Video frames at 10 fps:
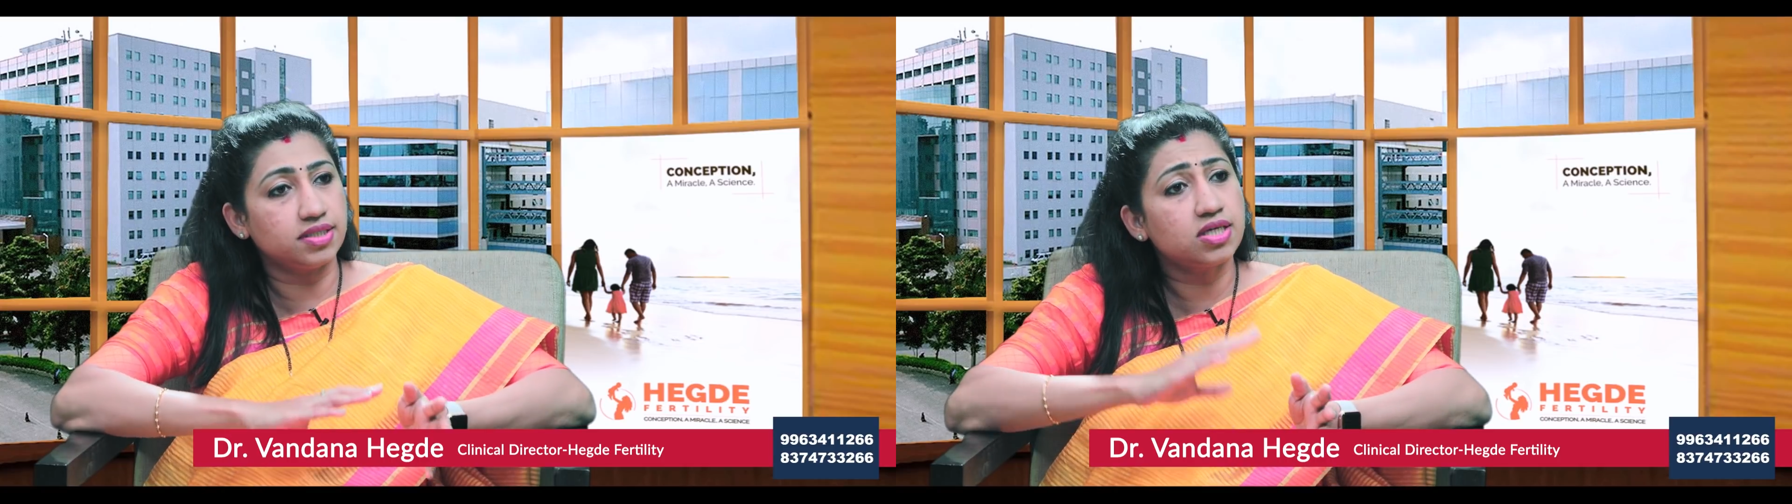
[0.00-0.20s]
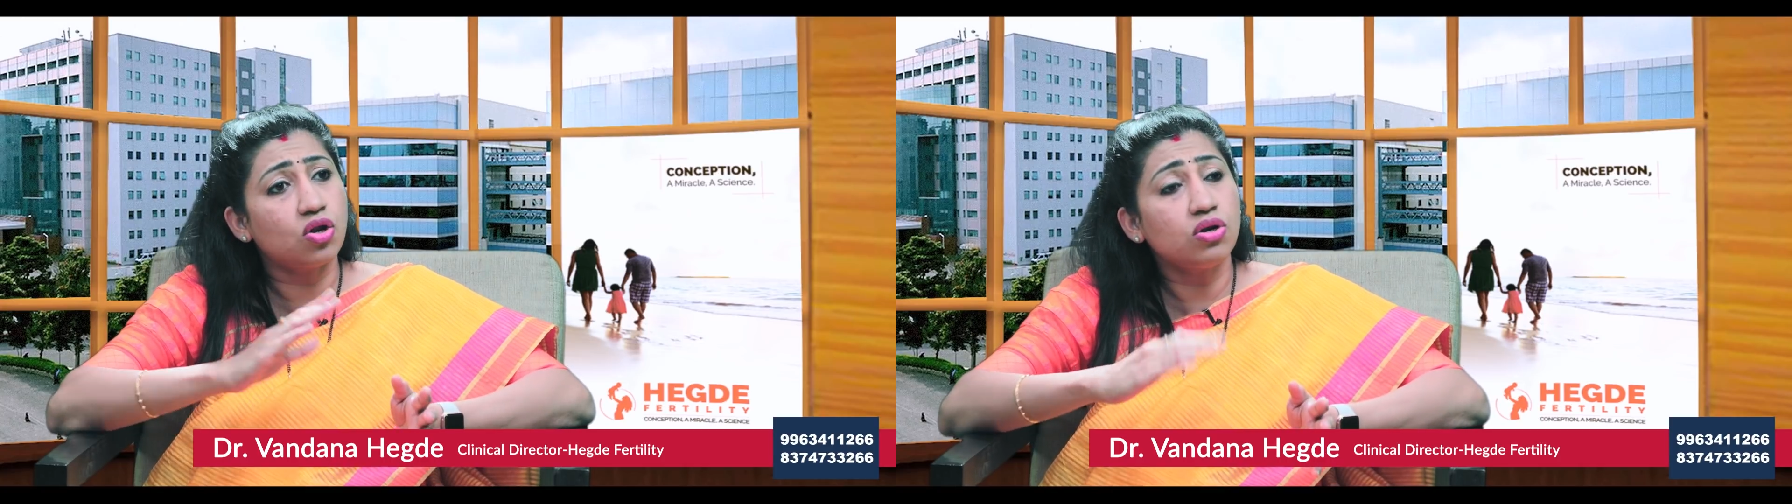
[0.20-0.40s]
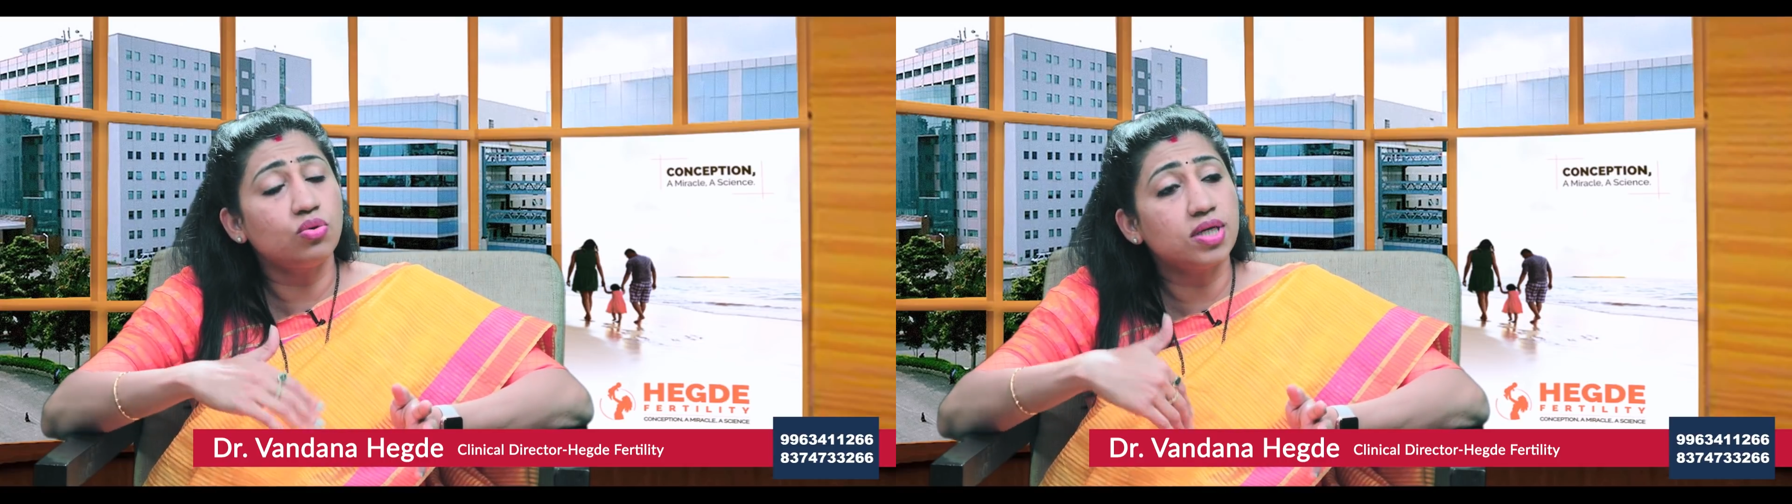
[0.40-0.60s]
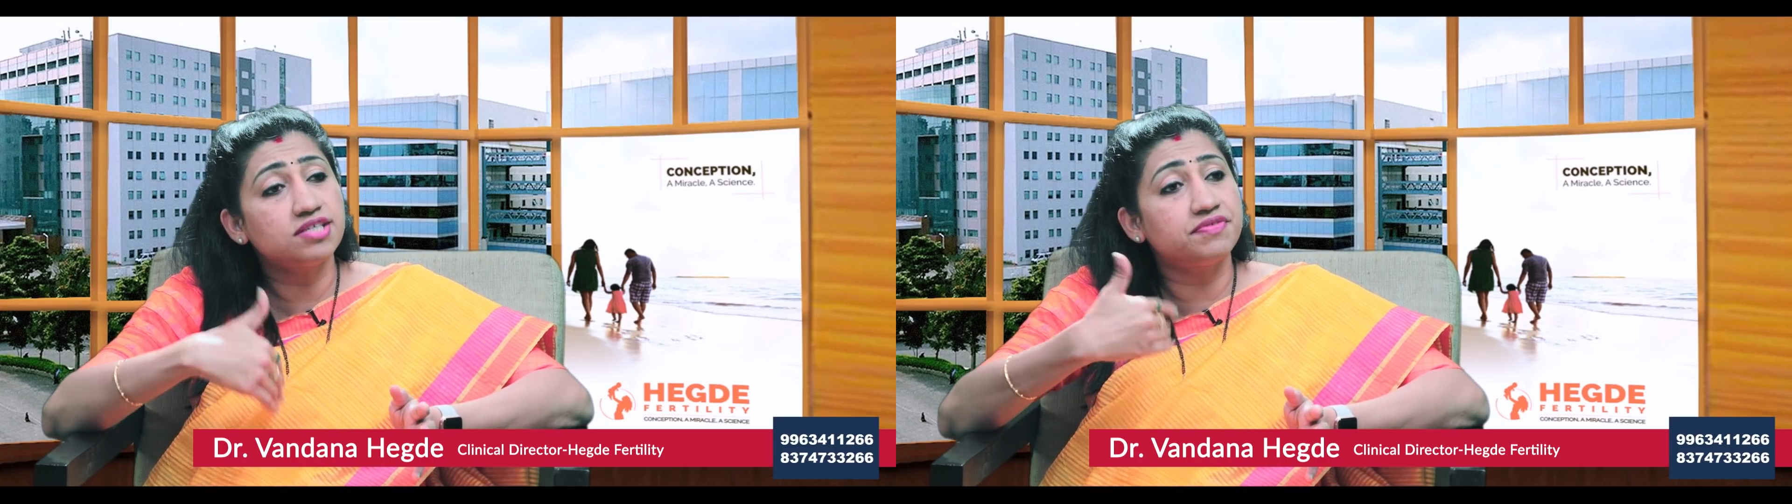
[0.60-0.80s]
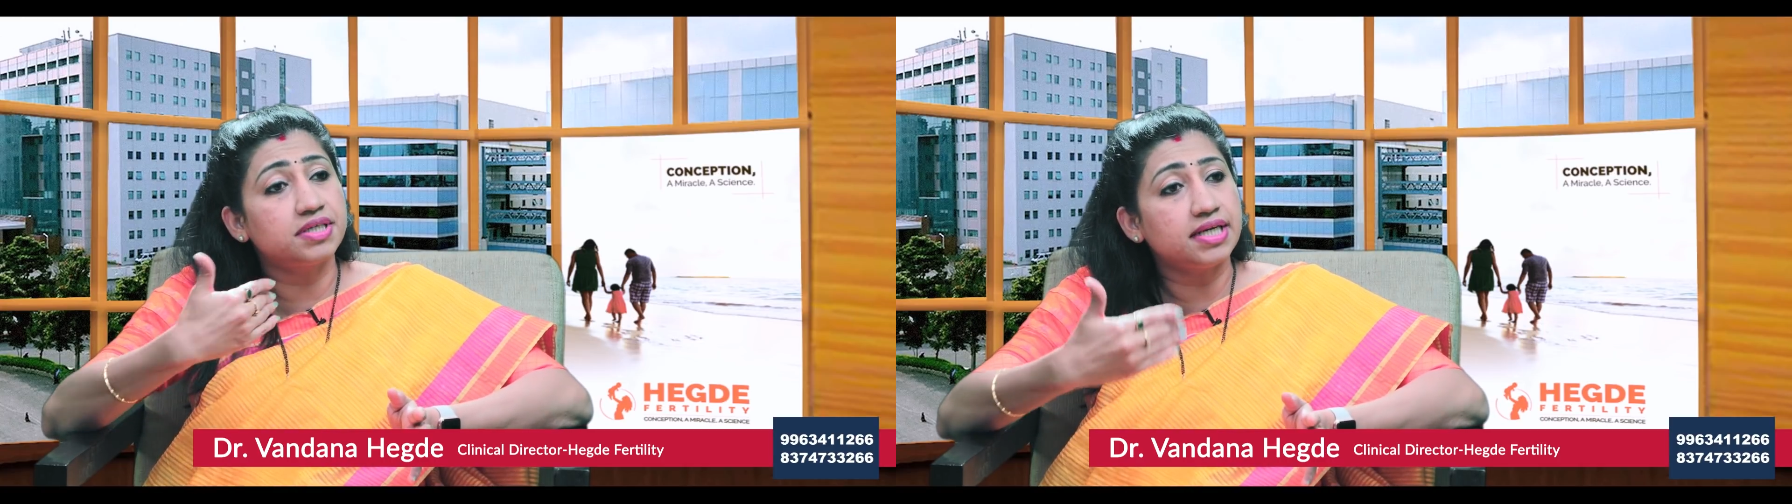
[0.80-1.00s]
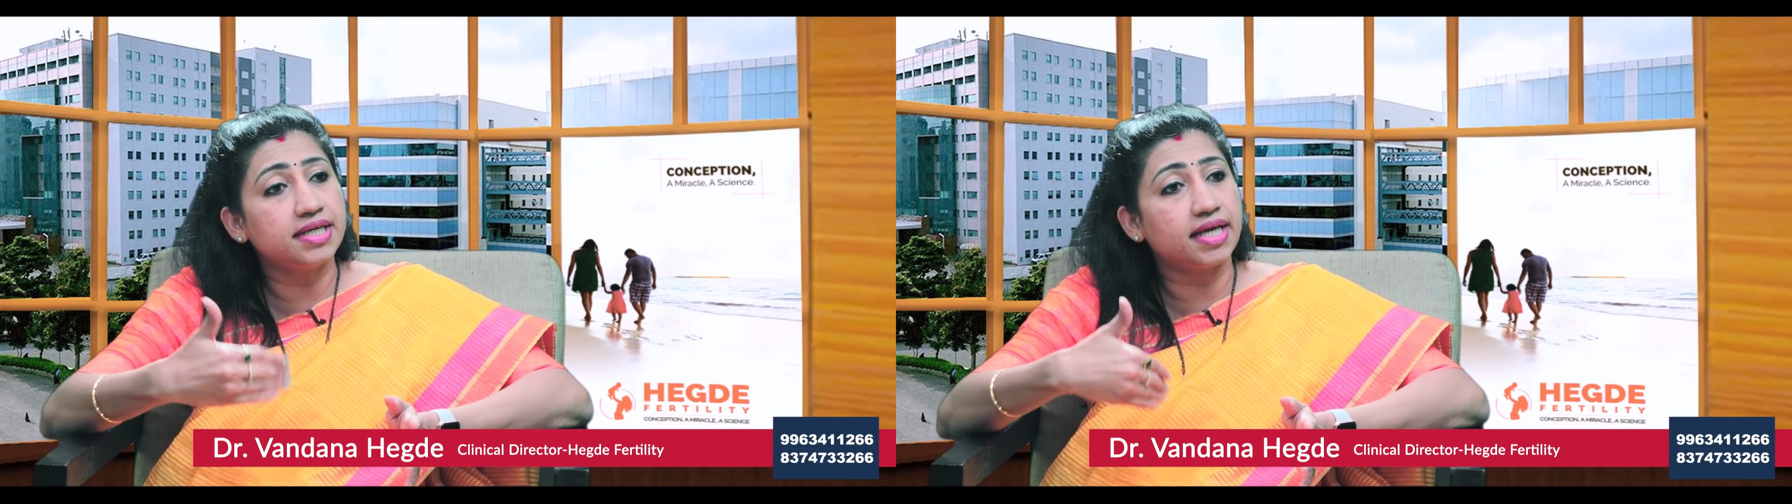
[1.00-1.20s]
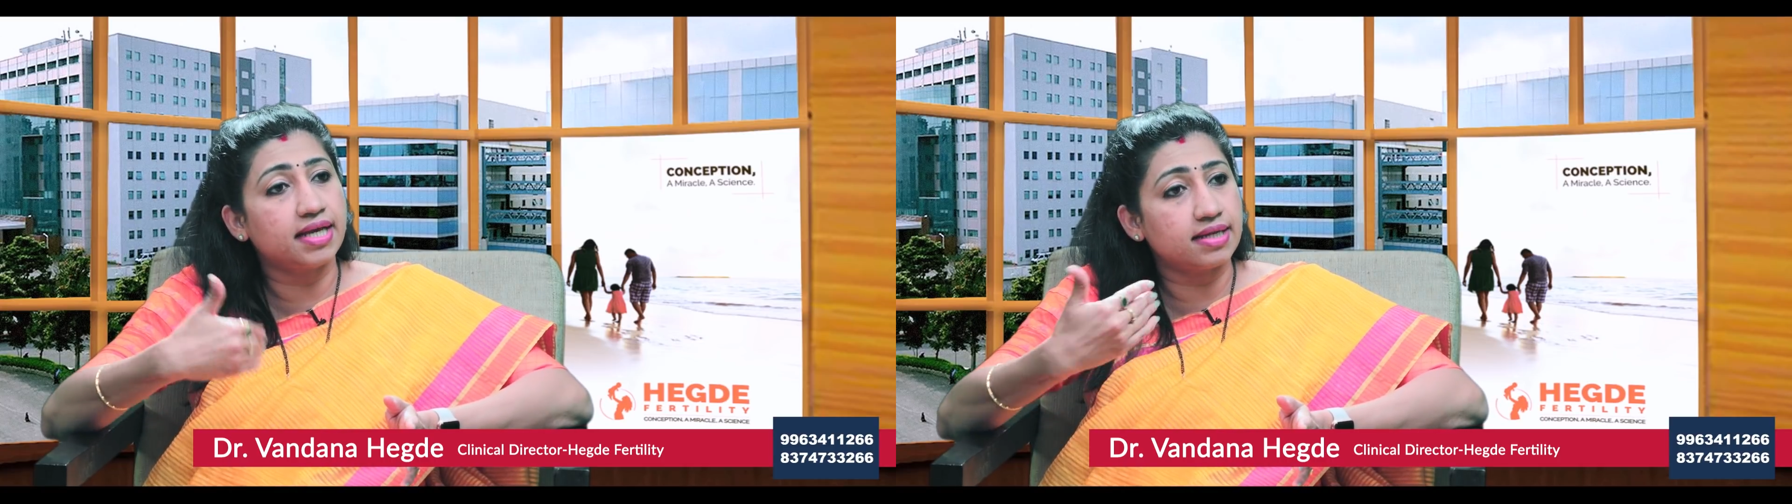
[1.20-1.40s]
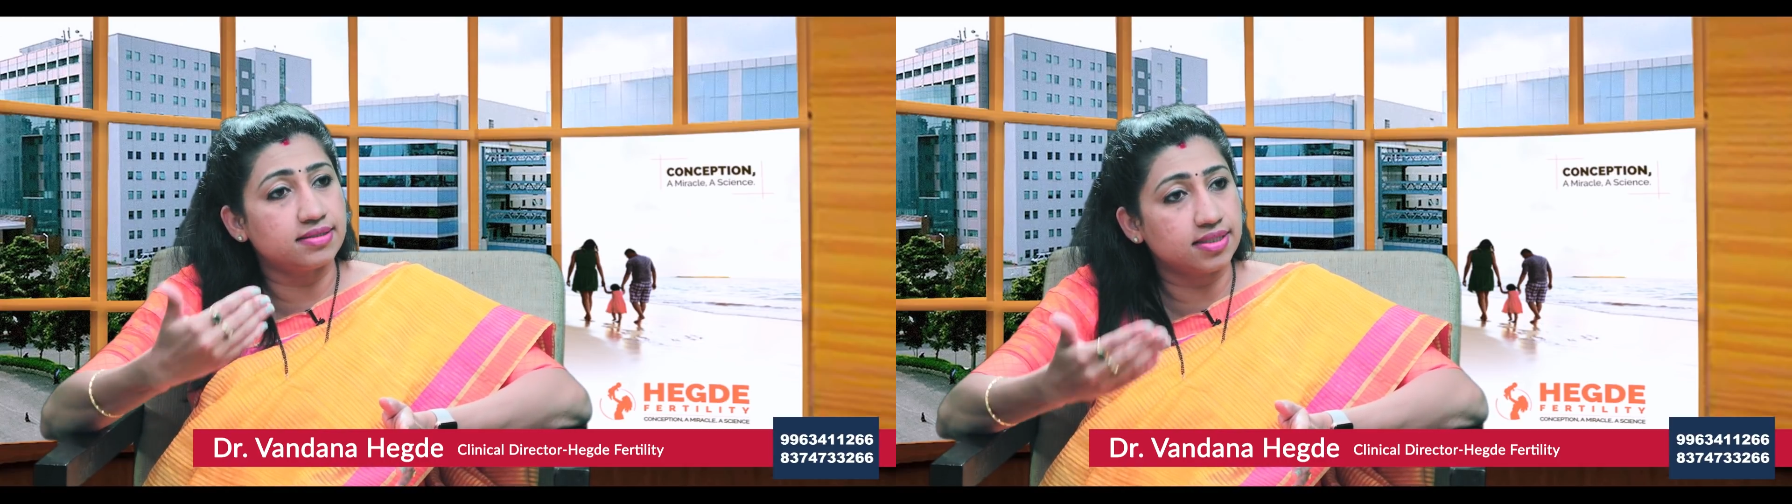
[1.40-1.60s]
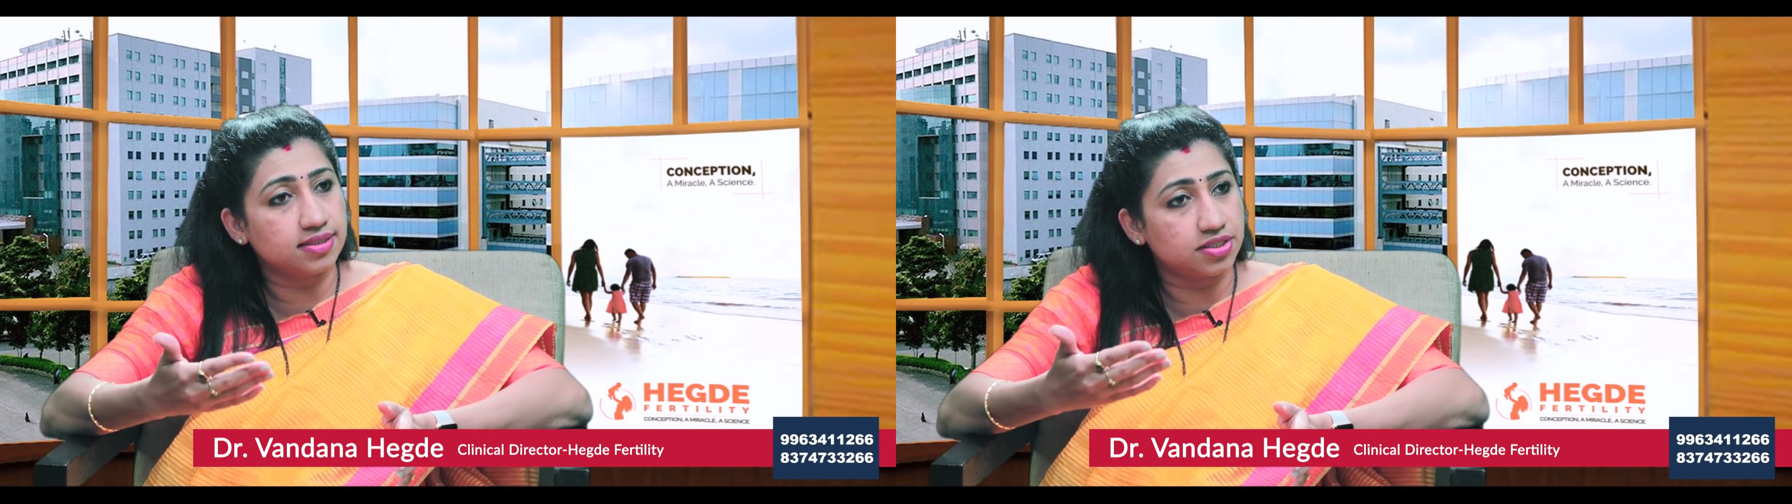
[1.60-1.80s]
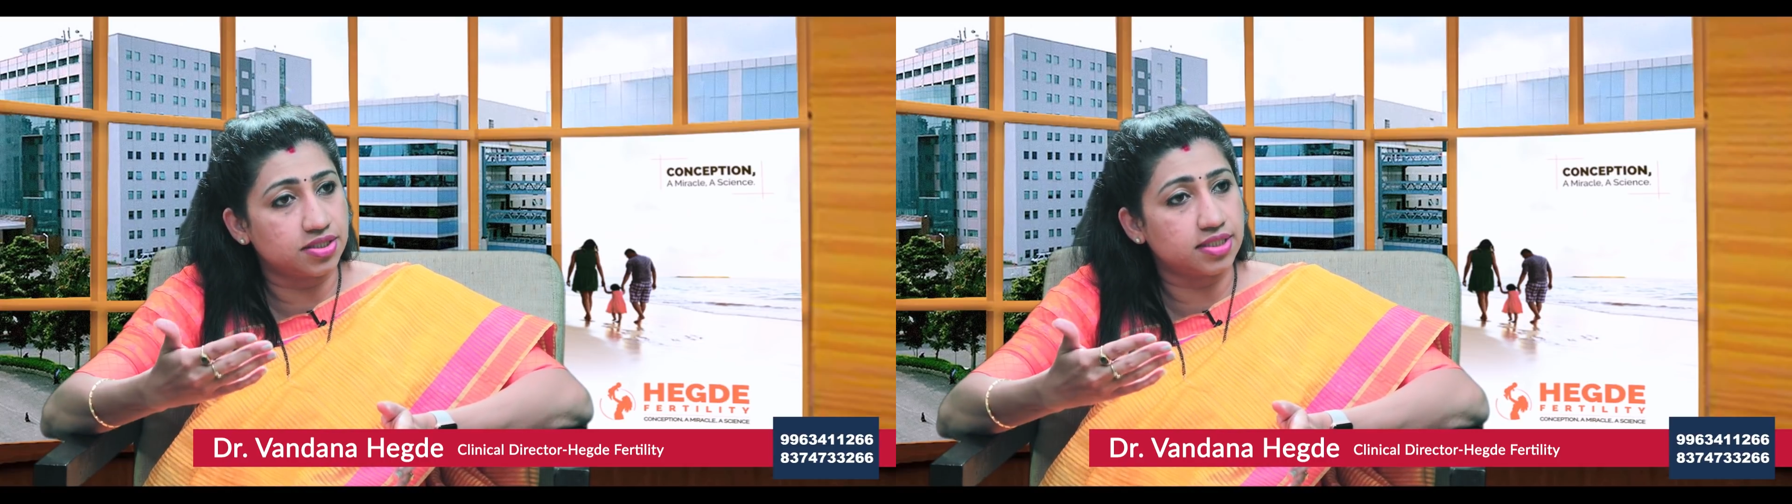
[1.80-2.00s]
These are all known as fertility enhancing
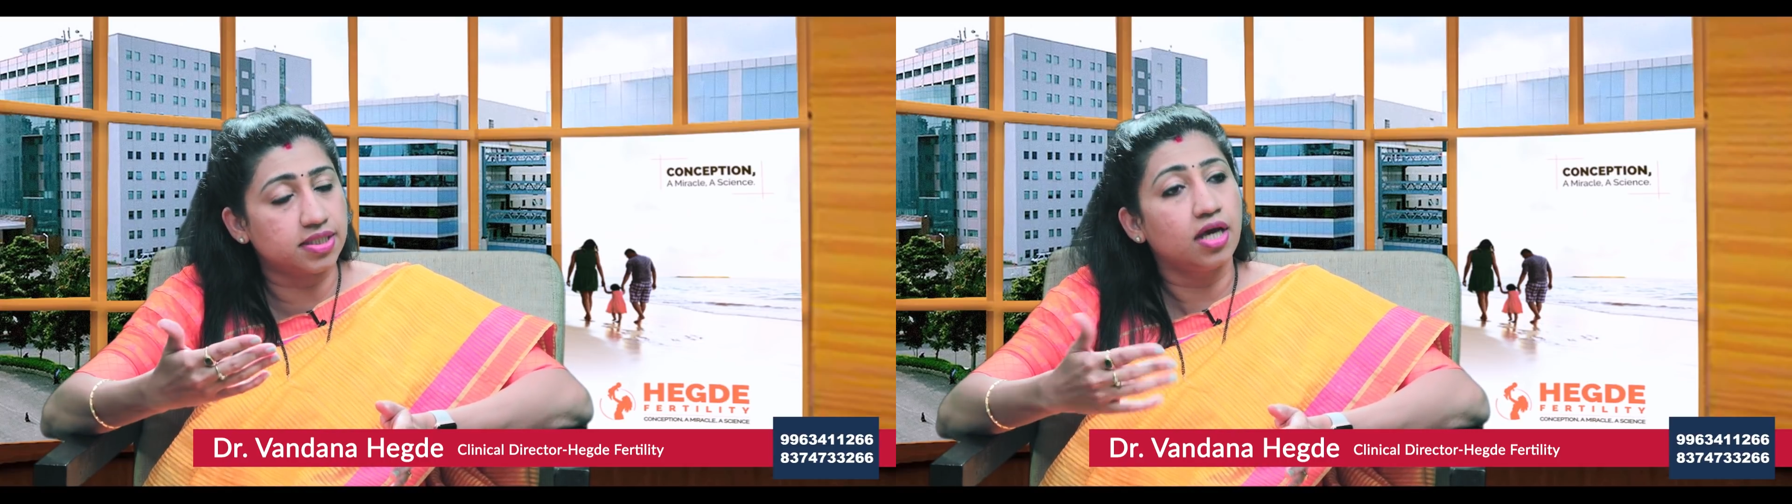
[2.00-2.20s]
surgeries.